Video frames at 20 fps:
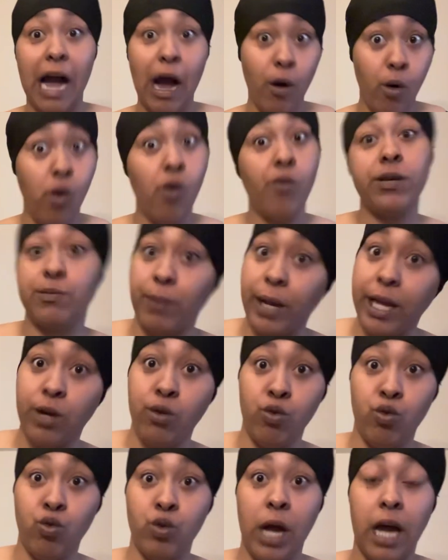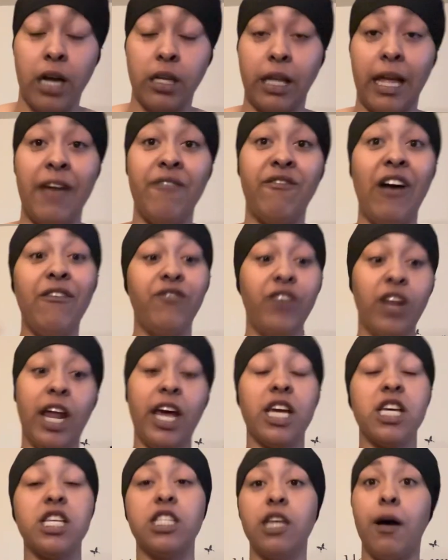I always play Google doctor. If I feel
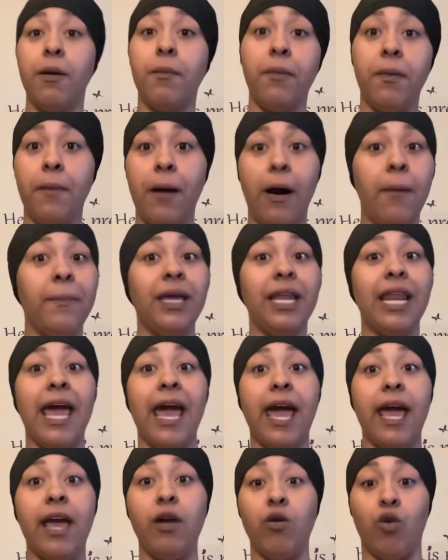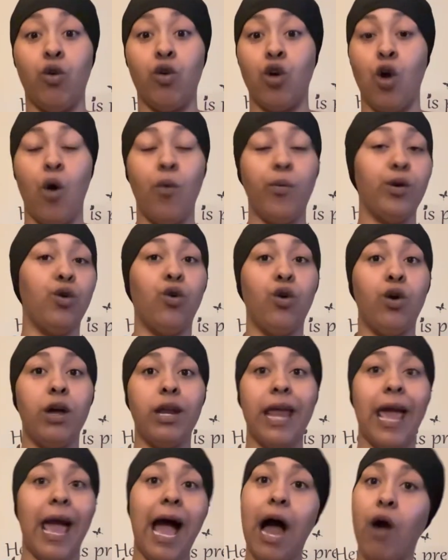like it's something about me that is going on
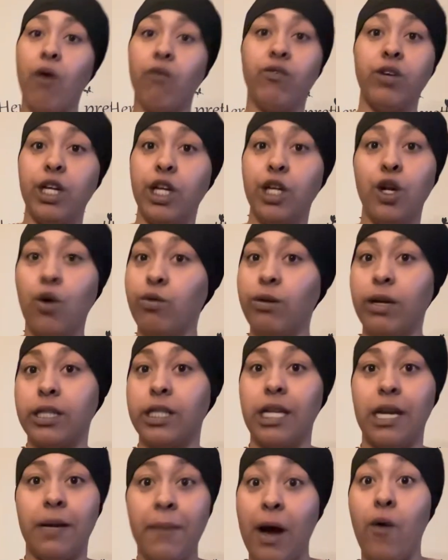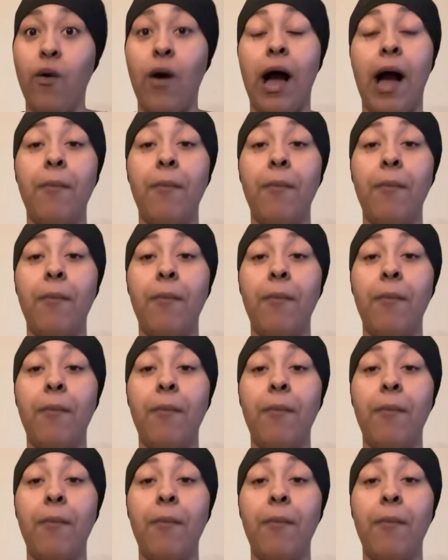that I don't really know nothing about,